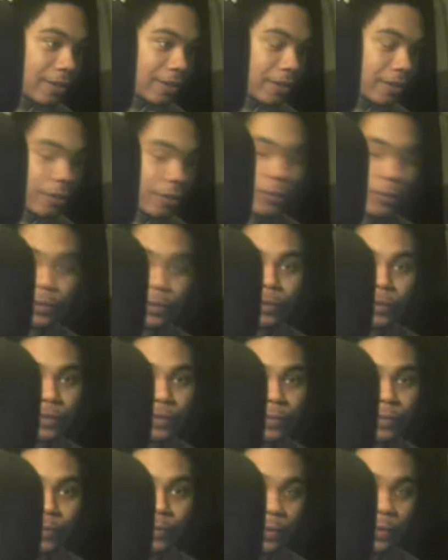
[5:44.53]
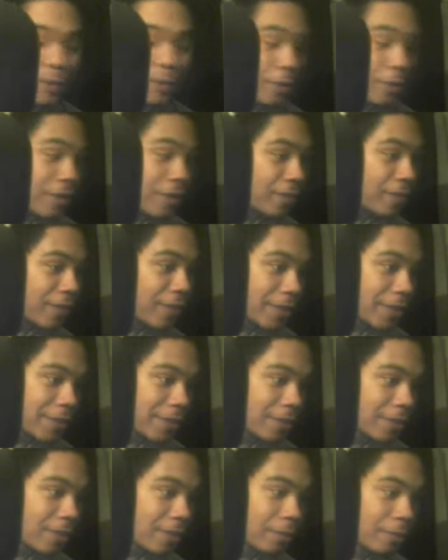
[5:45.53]
Usually Sony
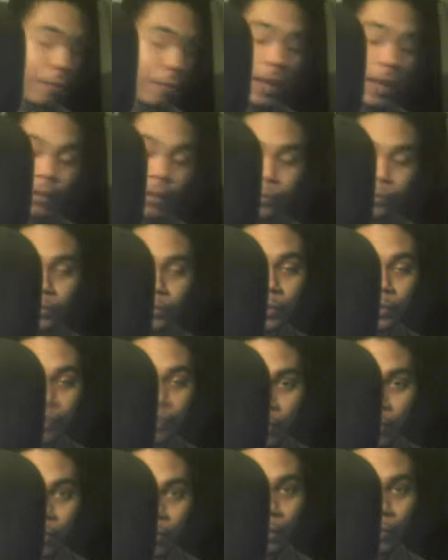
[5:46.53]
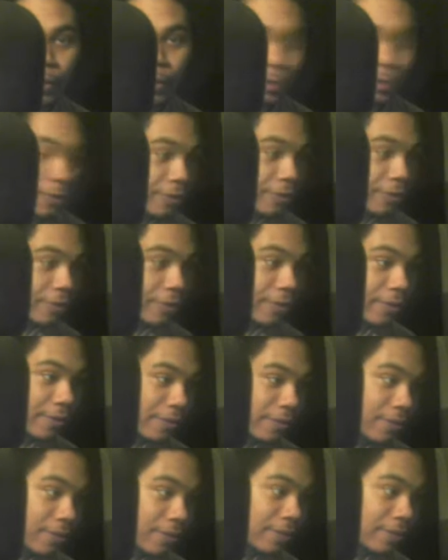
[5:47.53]
fixes their problems in about a month.
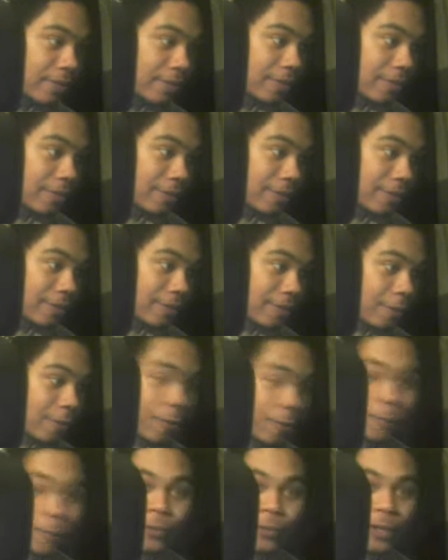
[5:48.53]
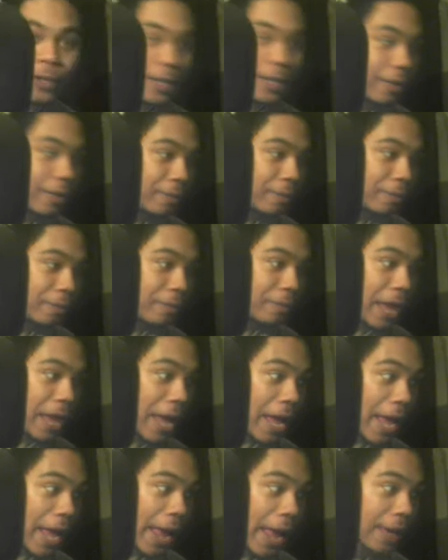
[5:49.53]
Hopefully it comes
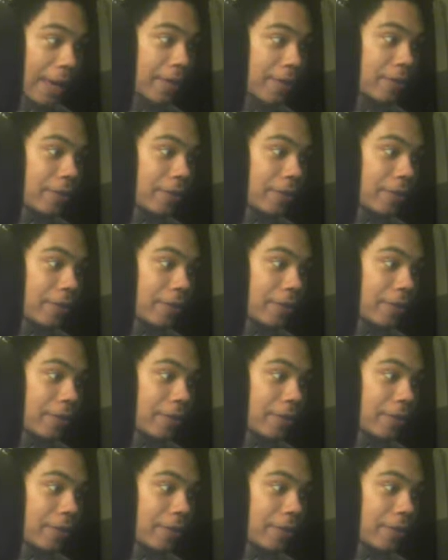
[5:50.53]
back.